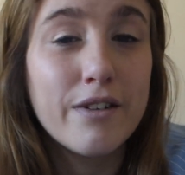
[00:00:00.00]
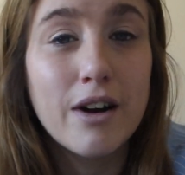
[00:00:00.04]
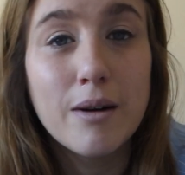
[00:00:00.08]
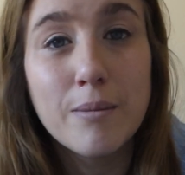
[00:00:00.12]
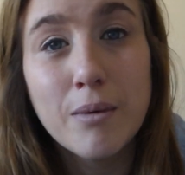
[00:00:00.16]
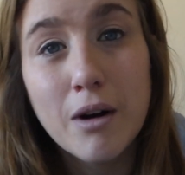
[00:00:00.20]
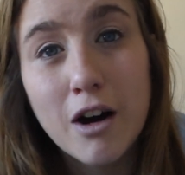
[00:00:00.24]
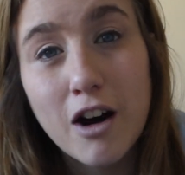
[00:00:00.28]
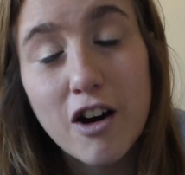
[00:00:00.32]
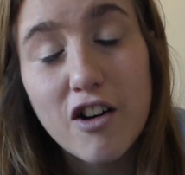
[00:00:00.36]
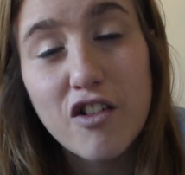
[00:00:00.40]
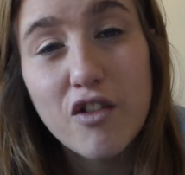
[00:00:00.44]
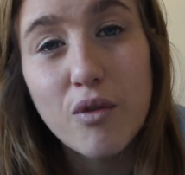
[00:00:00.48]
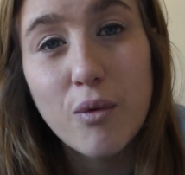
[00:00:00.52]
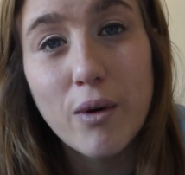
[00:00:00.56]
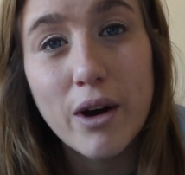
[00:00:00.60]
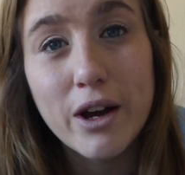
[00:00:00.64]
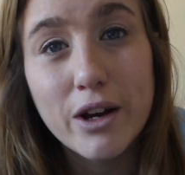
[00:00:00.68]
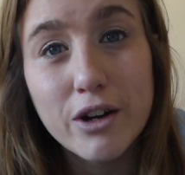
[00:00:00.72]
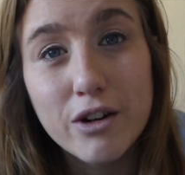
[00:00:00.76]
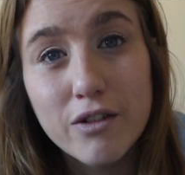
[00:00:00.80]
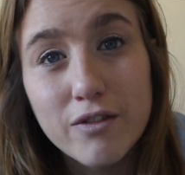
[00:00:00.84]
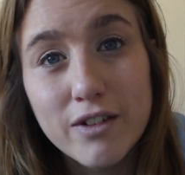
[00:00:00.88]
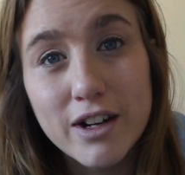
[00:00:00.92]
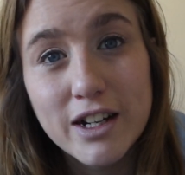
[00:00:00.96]
I'm halfway
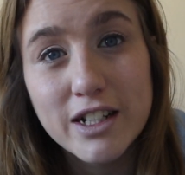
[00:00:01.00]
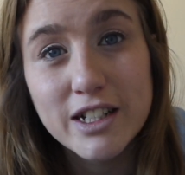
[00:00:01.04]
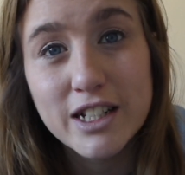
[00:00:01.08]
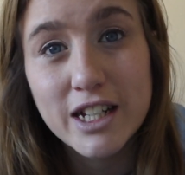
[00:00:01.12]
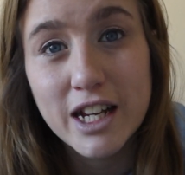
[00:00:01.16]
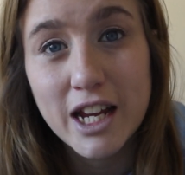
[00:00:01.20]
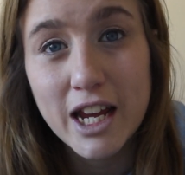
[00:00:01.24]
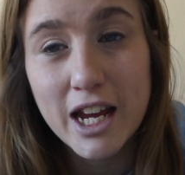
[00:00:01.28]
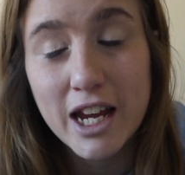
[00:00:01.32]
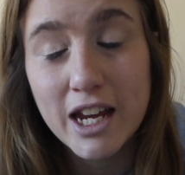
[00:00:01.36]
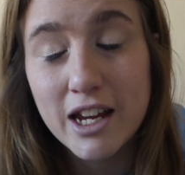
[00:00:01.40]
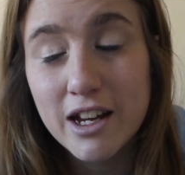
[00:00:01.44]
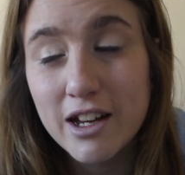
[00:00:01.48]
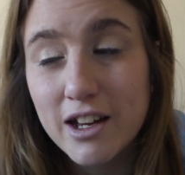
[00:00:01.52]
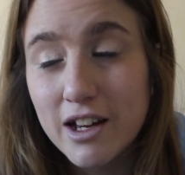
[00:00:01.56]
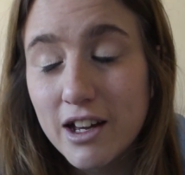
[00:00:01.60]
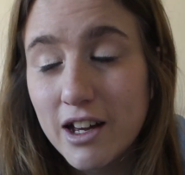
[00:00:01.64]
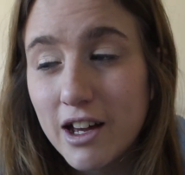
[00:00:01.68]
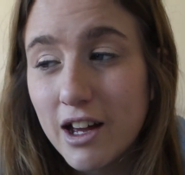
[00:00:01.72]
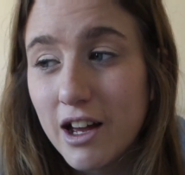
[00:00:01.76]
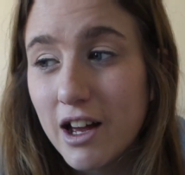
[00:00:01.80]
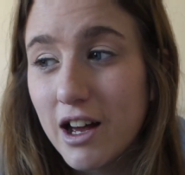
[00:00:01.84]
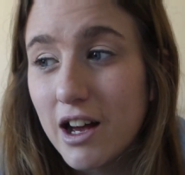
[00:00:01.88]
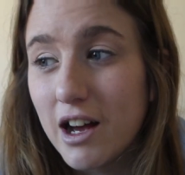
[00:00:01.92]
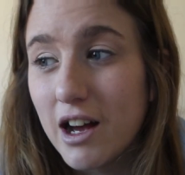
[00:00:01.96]
already,
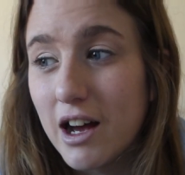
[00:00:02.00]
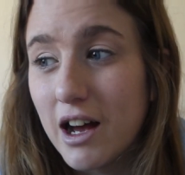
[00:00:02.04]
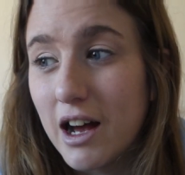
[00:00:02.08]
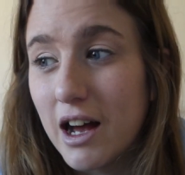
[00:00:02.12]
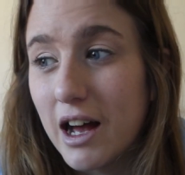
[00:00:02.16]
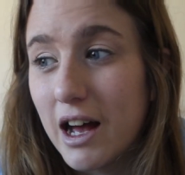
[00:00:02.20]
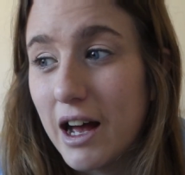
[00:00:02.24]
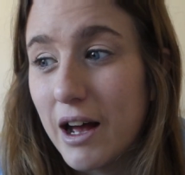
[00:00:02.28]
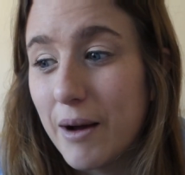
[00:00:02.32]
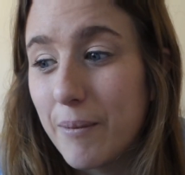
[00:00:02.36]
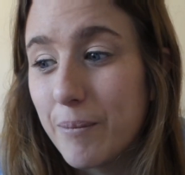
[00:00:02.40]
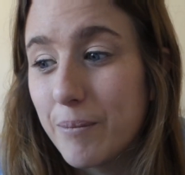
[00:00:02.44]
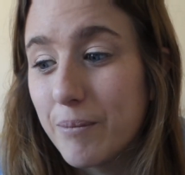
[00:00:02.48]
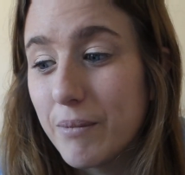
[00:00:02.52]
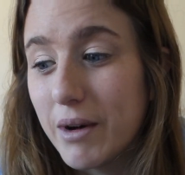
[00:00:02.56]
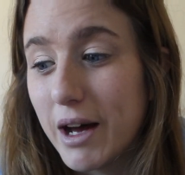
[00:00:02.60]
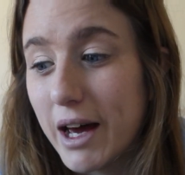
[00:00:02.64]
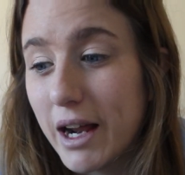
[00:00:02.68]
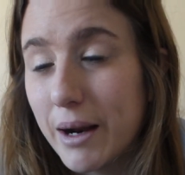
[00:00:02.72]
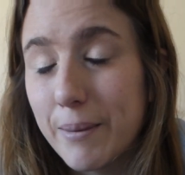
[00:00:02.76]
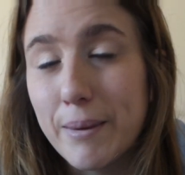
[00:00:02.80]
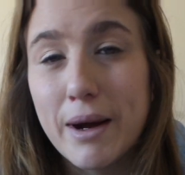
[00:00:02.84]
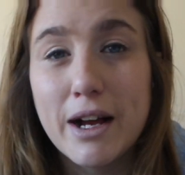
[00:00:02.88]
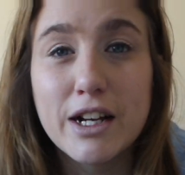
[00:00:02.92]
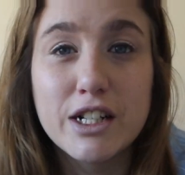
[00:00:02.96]
and
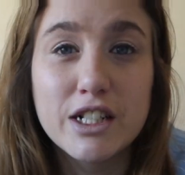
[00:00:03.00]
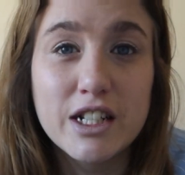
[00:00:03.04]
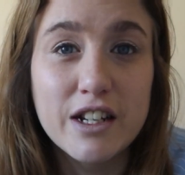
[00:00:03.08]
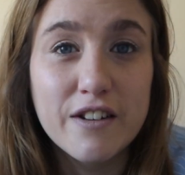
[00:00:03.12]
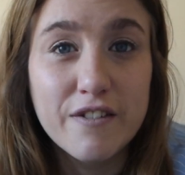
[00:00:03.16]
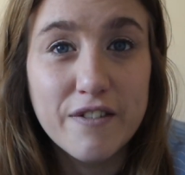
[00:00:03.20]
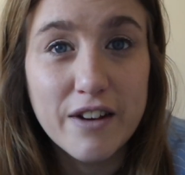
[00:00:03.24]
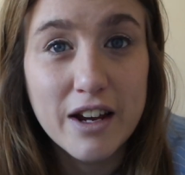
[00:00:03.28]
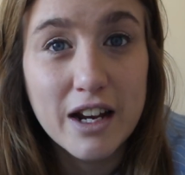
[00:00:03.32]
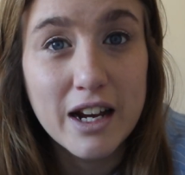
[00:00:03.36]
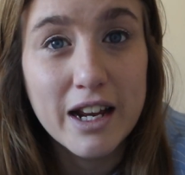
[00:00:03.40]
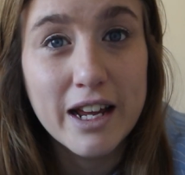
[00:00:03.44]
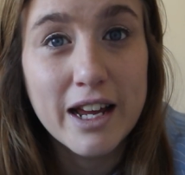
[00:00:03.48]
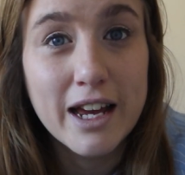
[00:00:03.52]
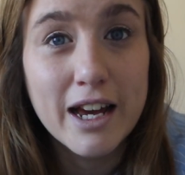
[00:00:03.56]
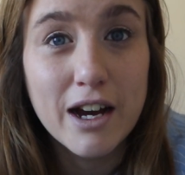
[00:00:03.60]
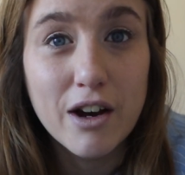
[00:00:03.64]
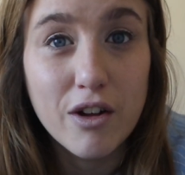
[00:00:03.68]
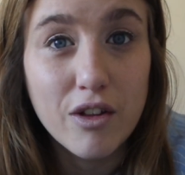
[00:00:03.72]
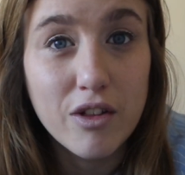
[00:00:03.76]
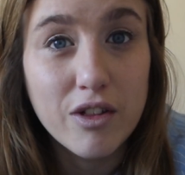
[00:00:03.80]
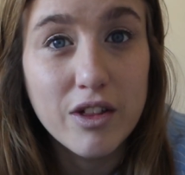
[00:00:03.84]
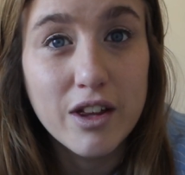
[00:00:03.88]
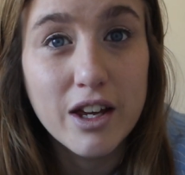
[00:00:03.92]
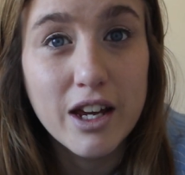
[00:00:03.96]
I'm actually feeling
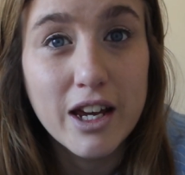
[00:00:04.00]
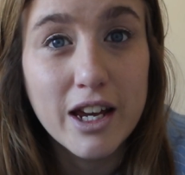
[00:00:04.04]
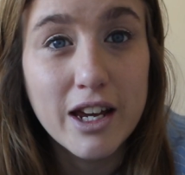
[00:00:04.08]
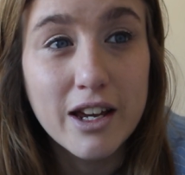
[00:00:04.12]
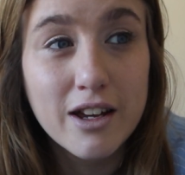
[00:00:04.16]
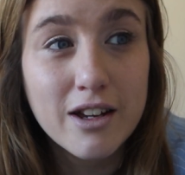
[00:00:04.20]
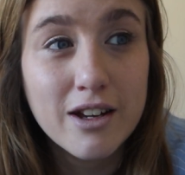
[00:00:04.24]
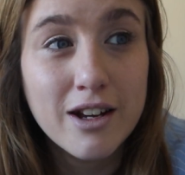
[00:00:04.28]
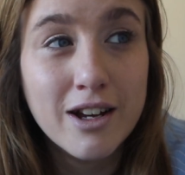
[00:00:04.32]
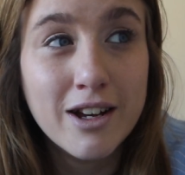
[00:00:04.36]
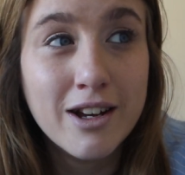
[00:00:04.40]
healthy.